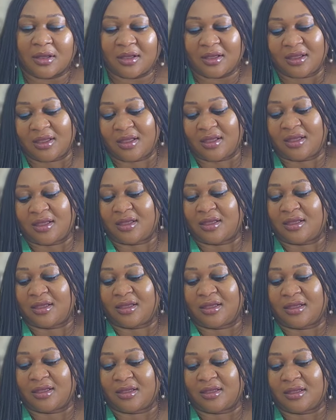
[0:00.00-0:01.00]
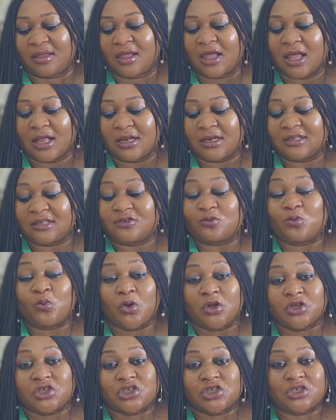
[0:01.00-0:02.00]
Hey, let's
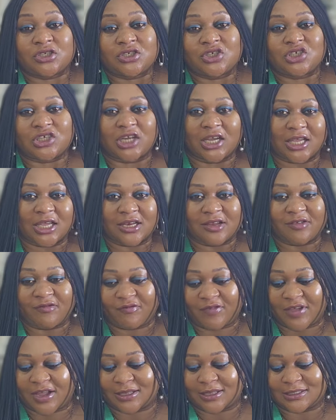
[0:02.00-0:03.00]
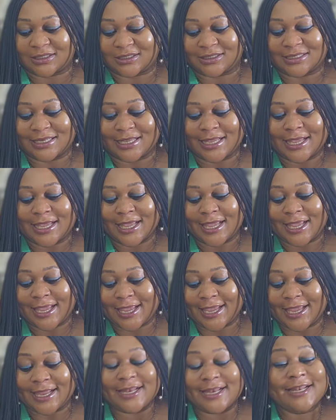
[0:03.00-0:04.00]
watch CheckInEffect
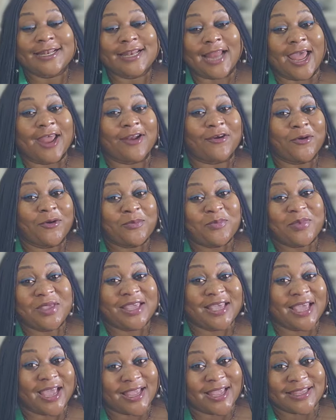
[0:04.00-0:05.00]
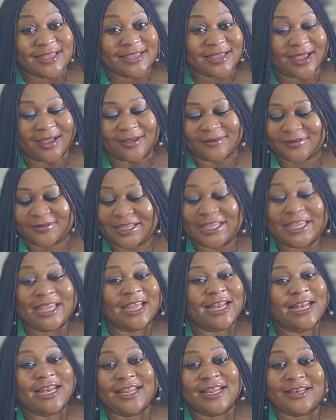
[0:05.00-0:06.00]
in Nairobi, Kenya,
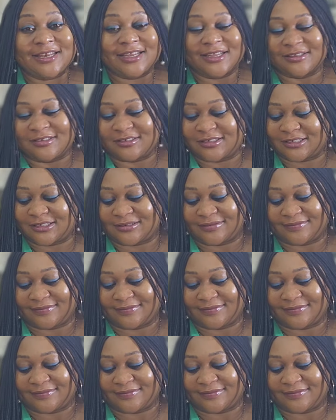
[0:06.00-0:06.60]
killing it.